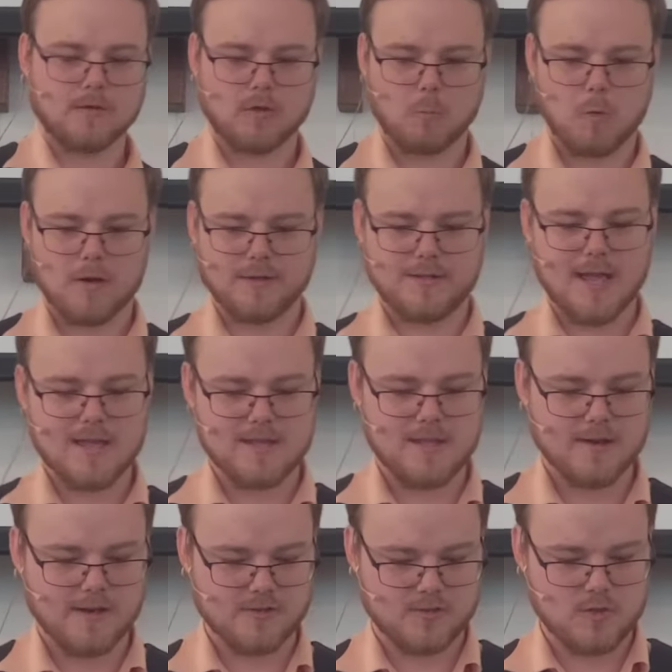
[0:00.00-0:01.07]
The word debt
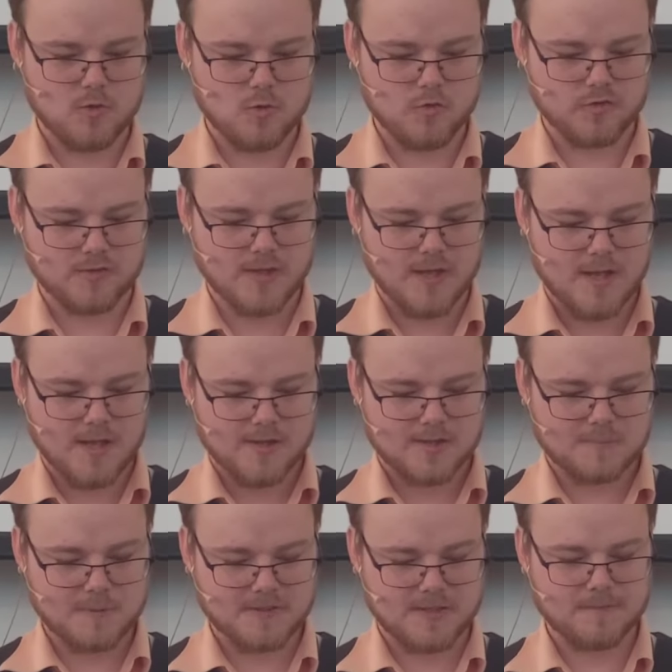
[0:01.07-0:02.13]
here is used
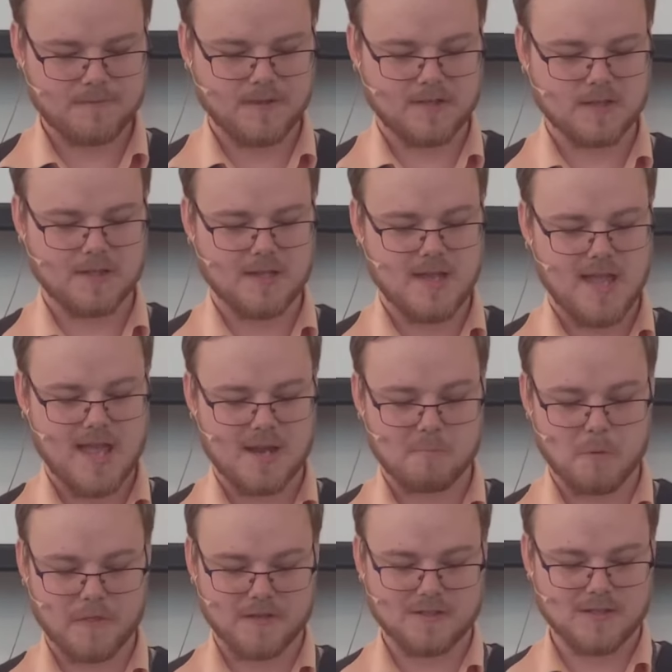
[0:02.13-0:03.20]
specifically
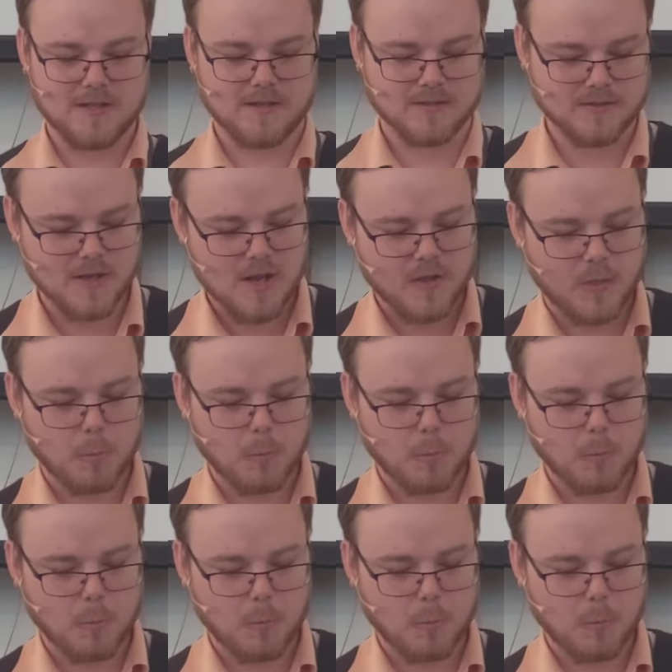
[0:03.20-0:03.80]
and with intent.